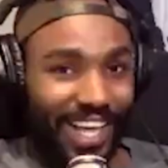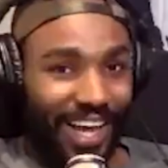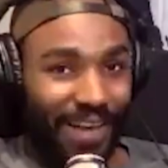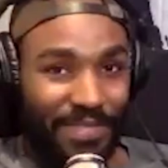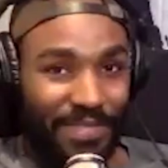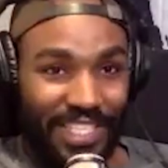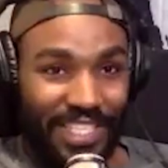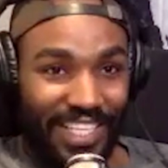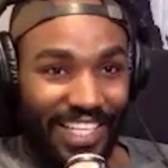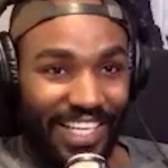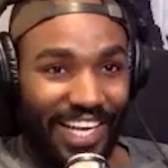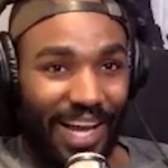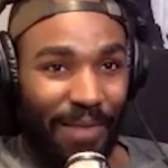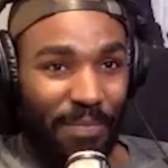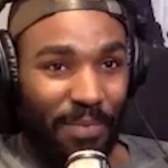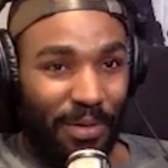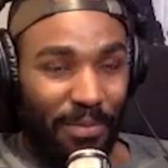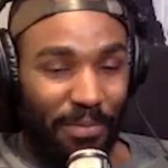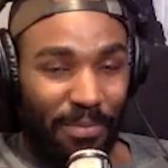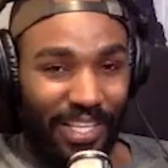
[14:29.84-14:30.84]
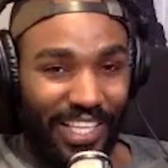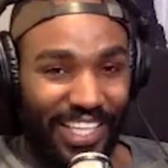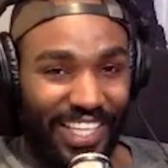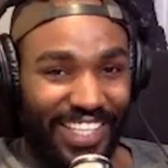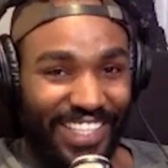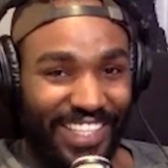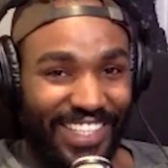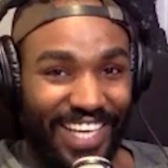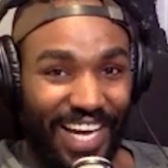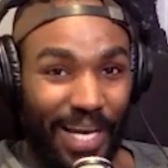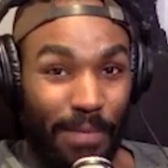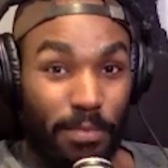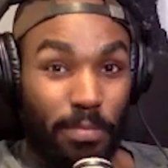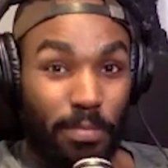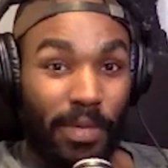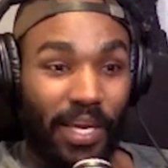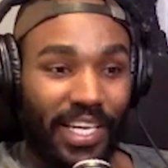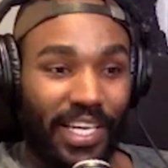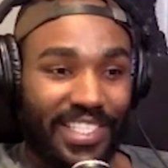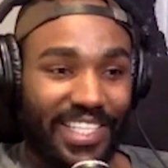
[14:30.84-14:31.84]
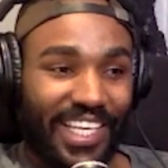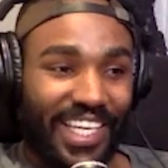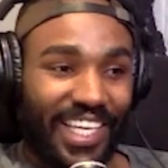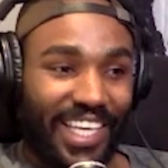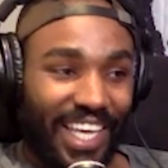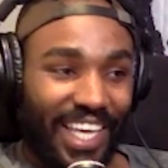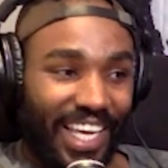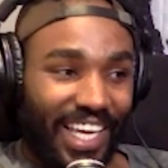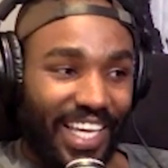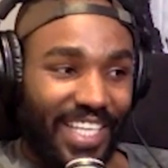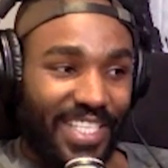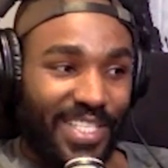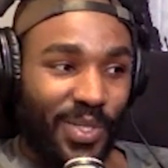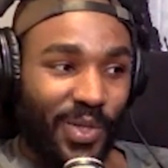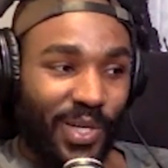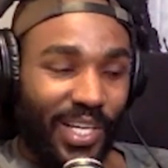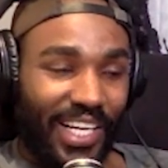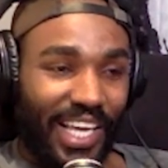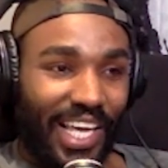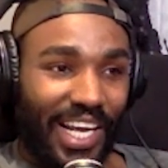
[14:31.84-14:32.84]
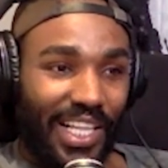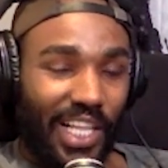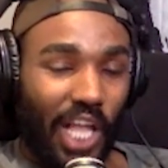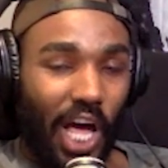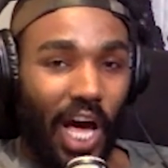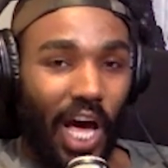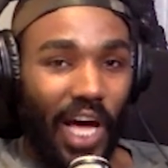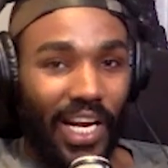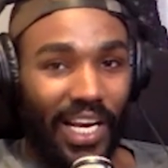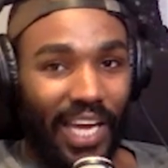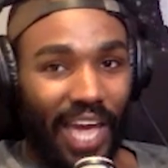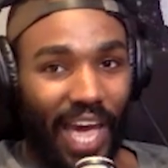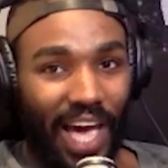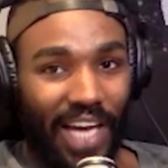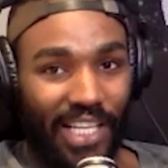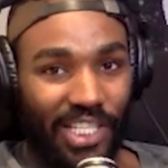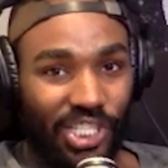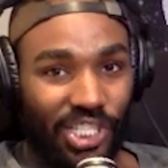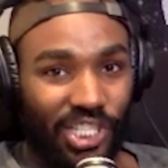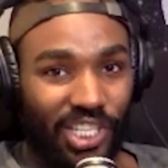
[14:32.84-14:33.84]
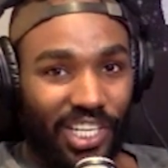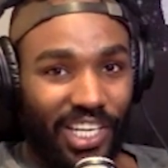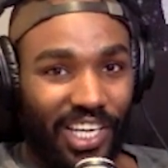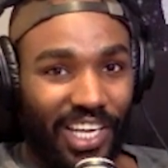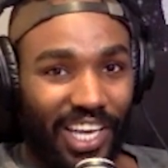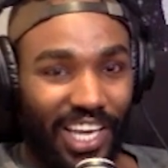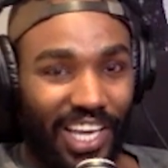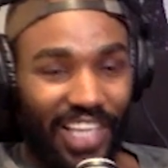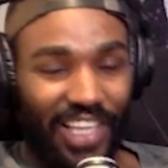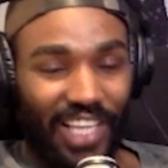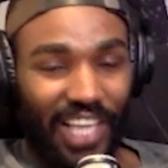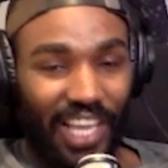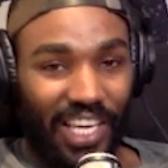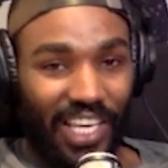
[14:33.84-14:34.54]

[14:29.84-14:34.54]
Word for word: I've no, seen totally. it happen a million times because they because you can get a lot of cash and like